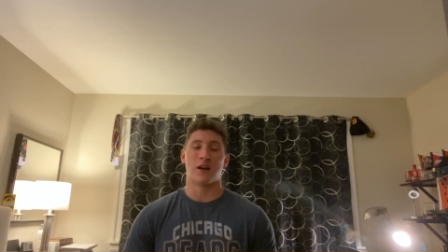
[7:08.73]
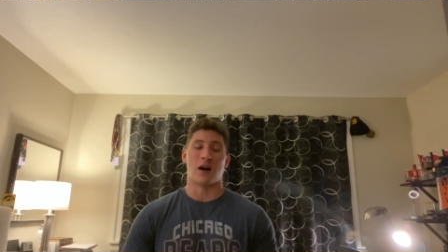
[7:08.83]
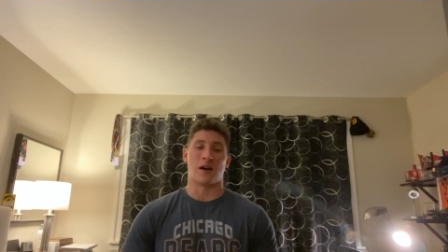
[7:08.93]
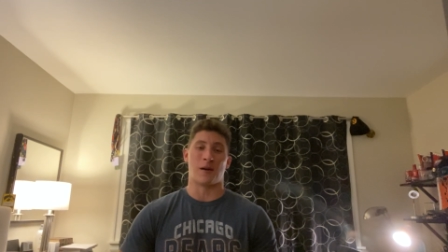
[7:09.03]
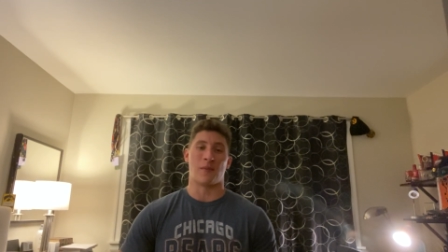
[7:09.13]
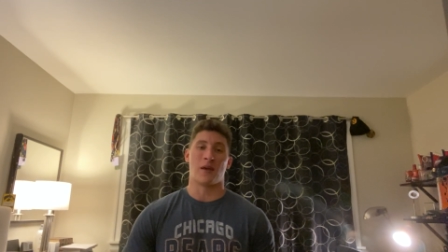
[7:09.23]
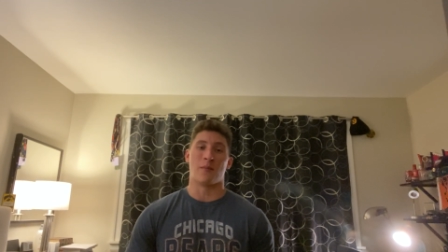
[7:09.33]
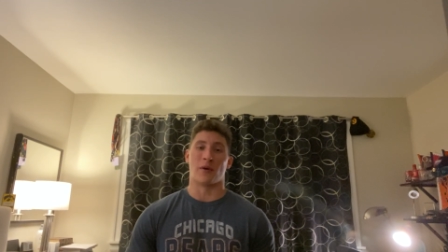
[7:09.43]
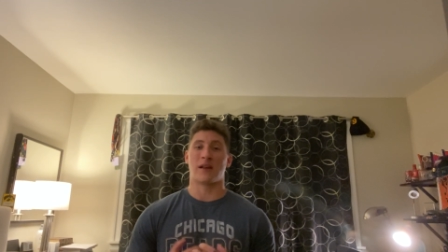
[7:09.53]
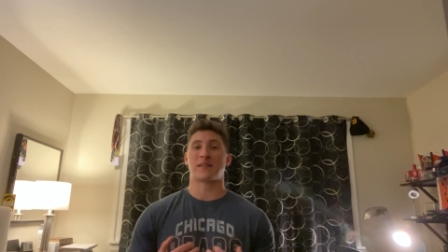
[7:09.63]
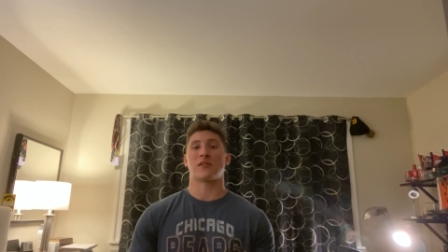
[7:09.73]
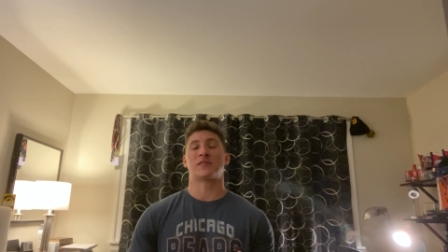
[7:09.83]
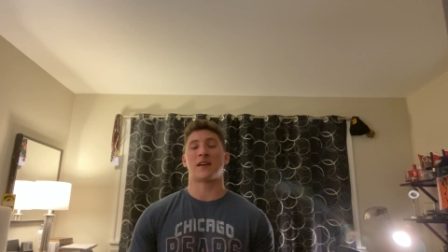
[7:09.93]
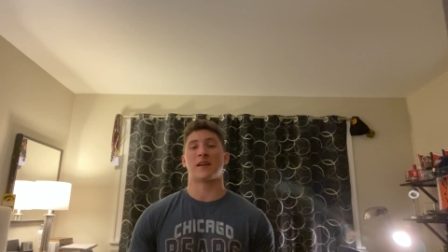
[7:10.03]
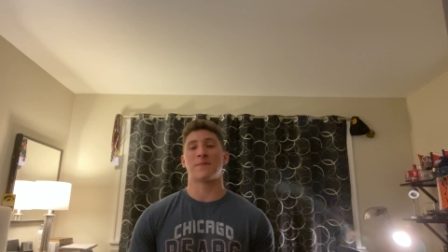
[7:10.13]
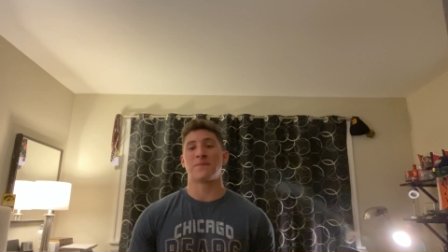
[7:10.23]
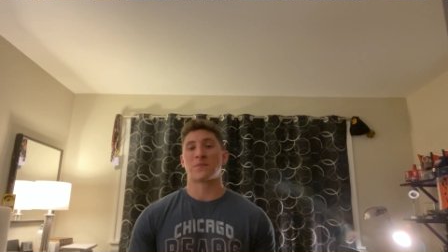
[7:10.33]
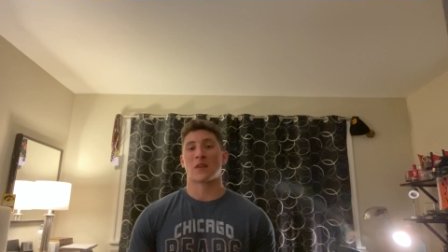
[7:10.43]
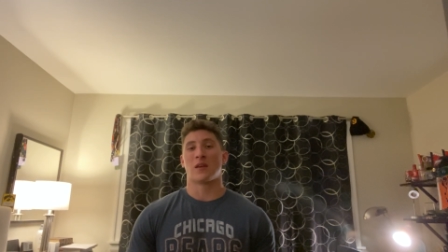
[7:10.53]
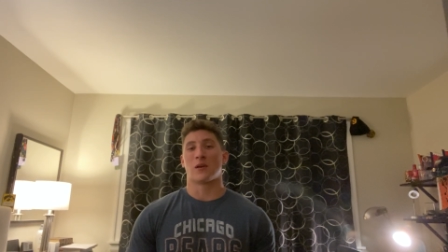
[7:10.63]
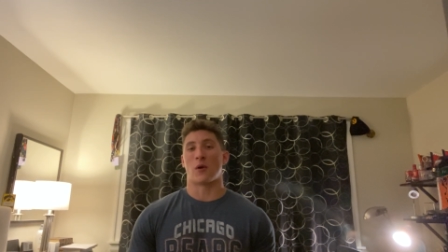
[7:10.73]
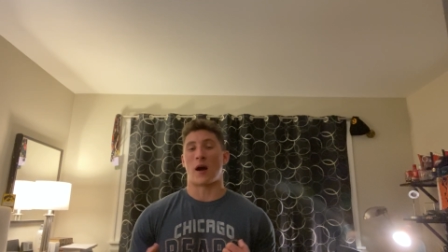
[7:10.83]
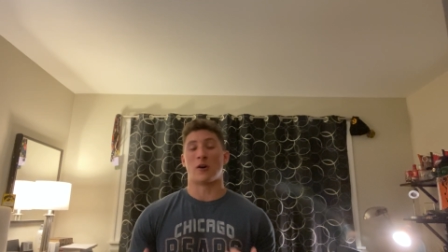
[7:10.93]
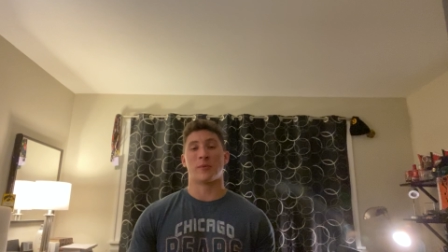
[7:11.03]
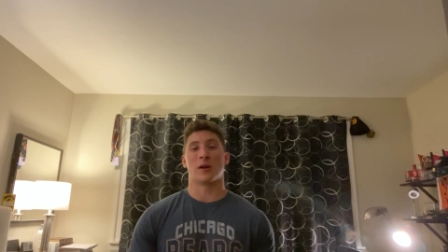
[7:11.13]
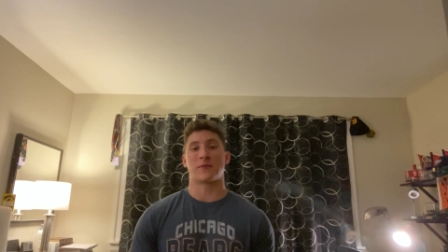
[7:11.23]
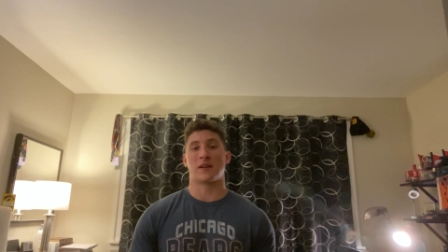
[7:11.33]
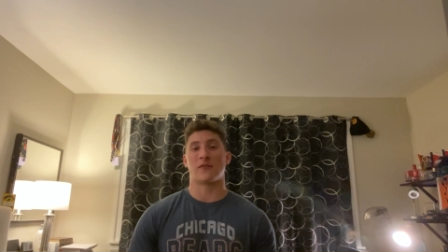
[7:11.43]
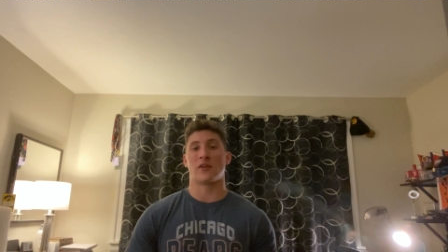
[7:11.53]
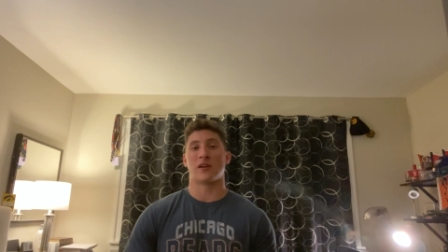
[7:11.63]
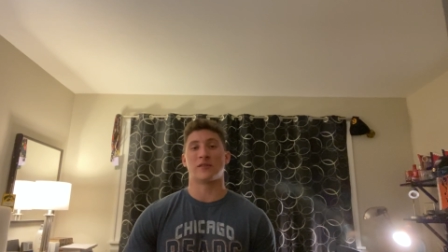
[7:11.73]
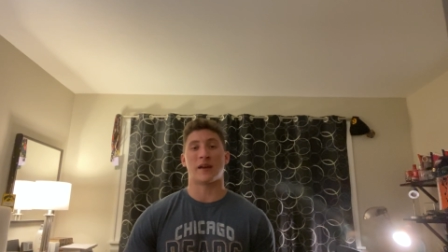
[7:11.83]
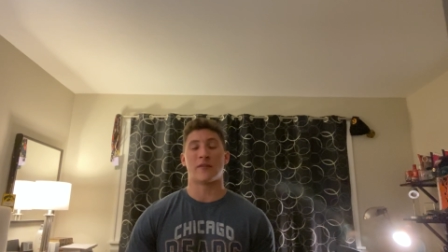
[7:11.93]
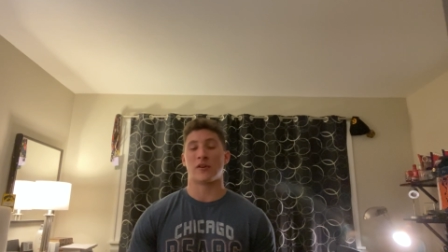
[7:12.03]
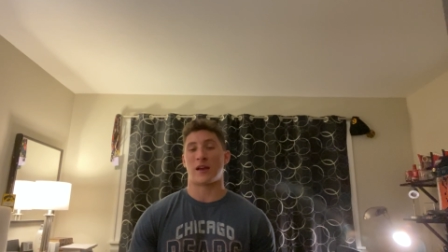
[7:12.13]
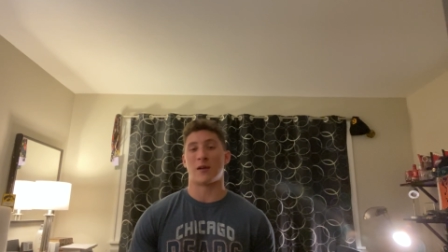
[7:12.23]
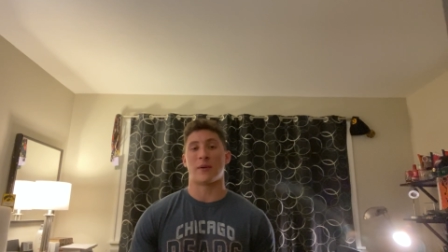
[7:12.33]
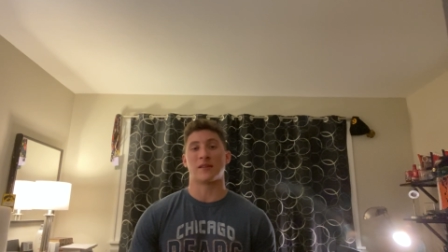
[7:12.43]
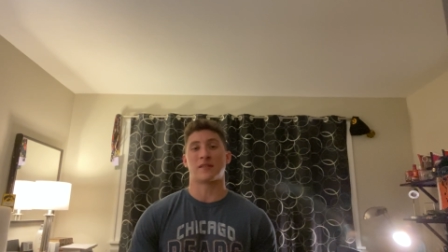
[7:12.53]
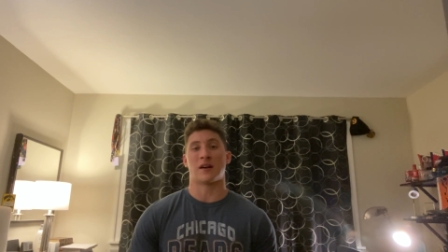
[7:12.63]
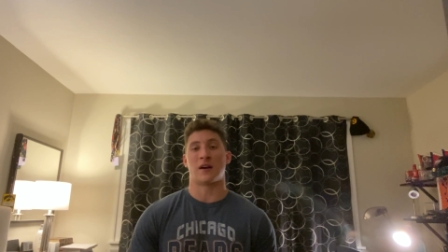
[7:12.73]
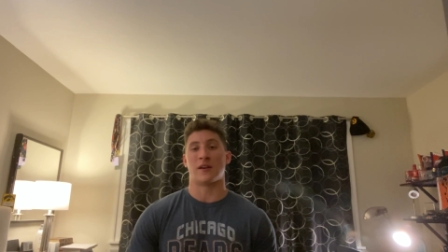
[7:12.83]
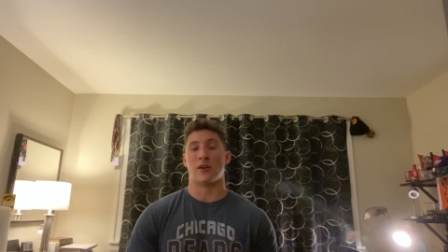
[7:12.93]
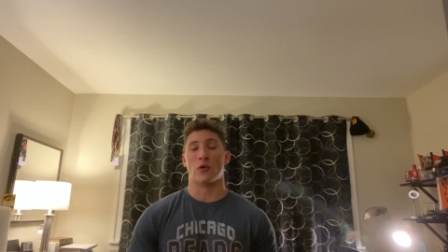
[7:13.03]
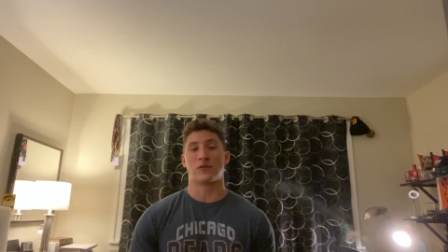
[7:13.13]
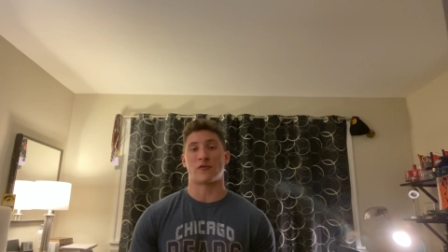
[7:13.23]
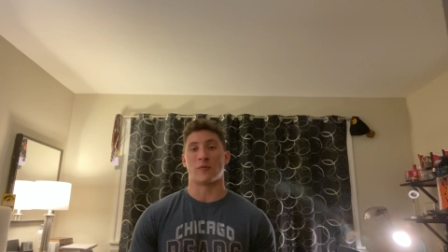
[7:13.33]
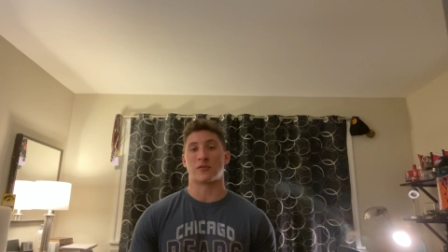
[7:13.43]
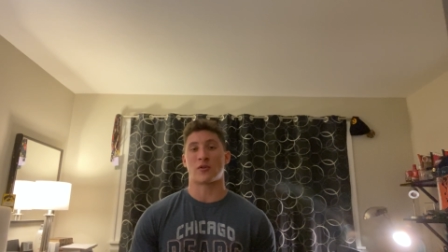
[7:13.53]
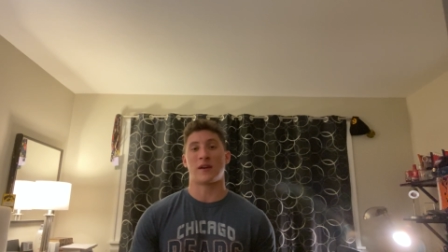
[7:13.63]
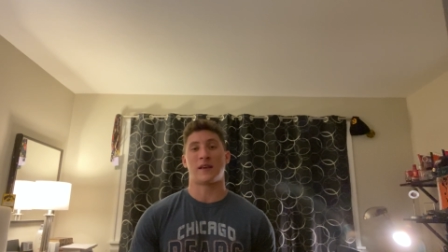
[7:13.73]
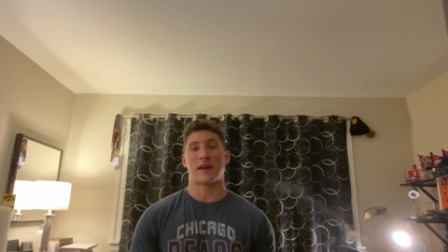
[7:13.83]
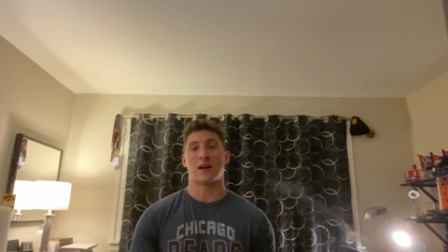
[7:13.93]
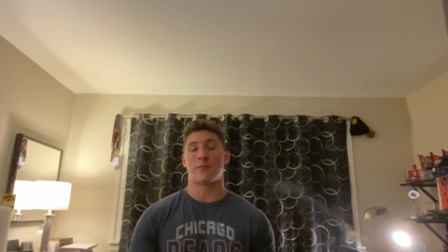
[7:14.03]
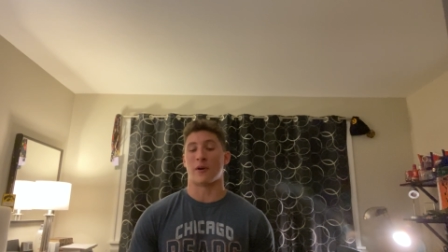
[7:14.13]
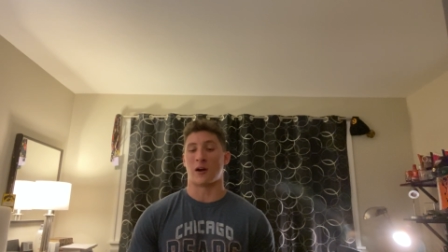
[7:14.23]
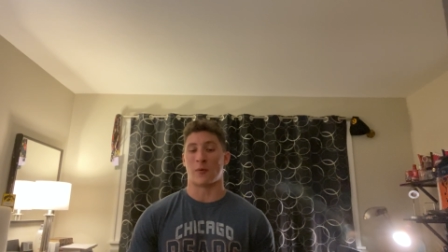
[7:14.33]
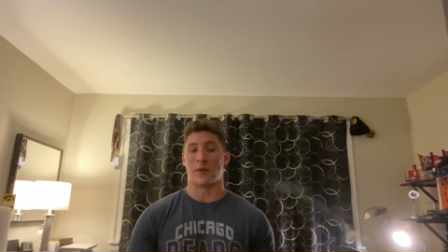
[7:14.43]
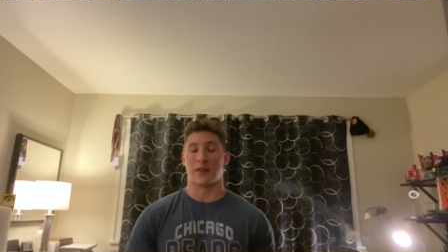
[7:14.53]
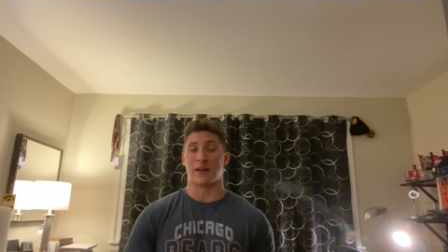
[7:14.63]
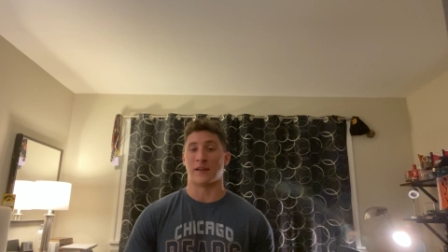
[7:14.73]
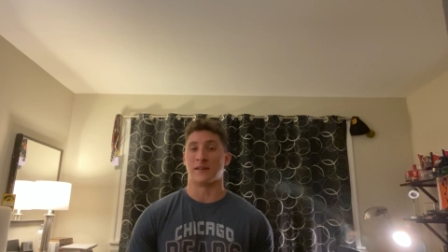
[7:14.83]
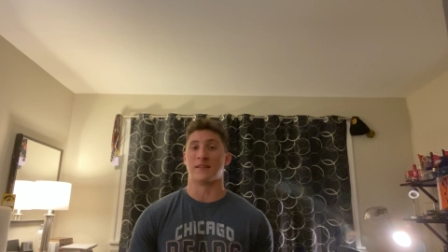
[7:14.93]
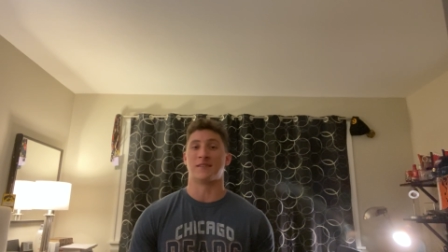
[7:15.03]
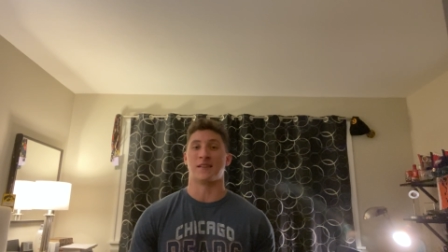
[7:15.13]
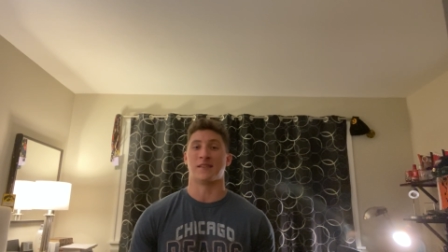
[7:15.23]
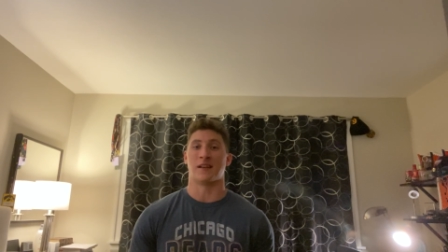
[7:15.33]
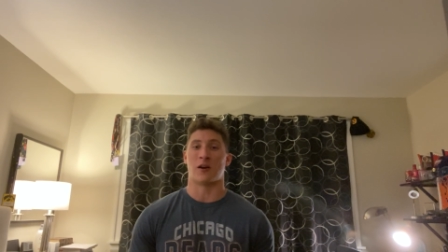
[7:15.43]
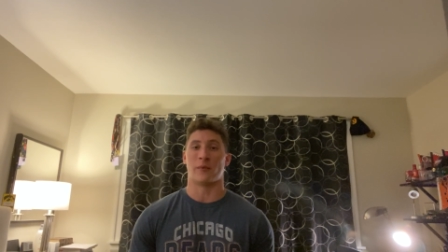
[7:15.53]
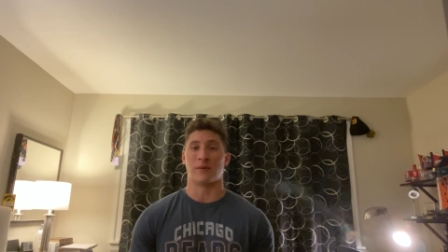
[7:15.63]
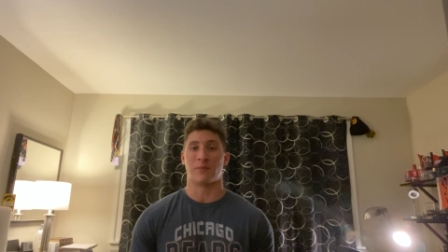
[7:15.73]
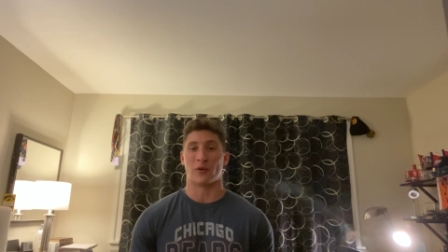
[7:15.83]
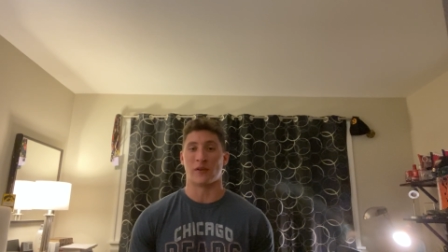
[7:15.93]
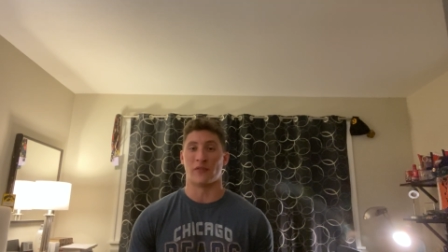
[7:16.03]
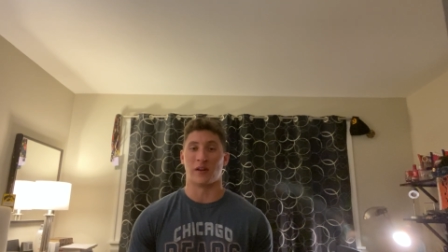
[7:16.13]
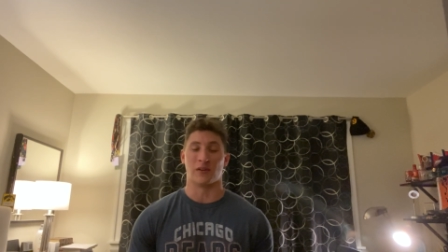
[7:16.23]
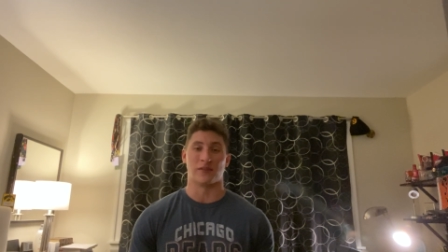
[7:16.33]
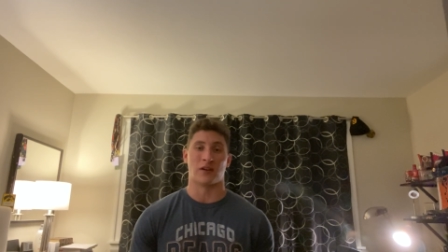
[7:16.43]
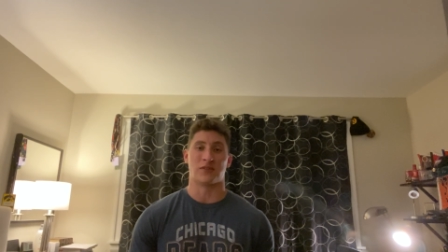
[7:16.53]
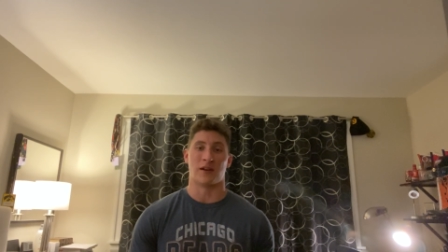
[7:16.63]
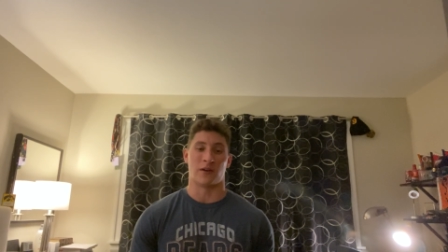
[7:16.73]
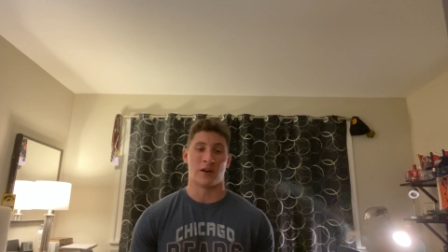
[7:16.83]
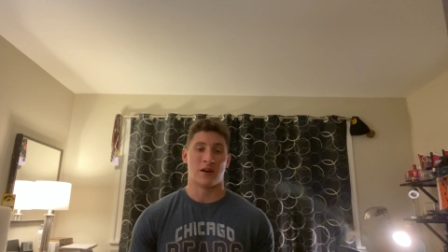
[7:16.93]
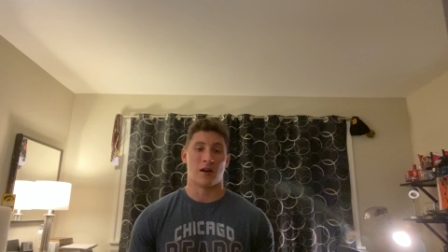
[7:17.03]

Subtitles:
But as I was saying, I'll be updating videos every day based on notes from training camp, and then into the season, I'll be putting videos out there,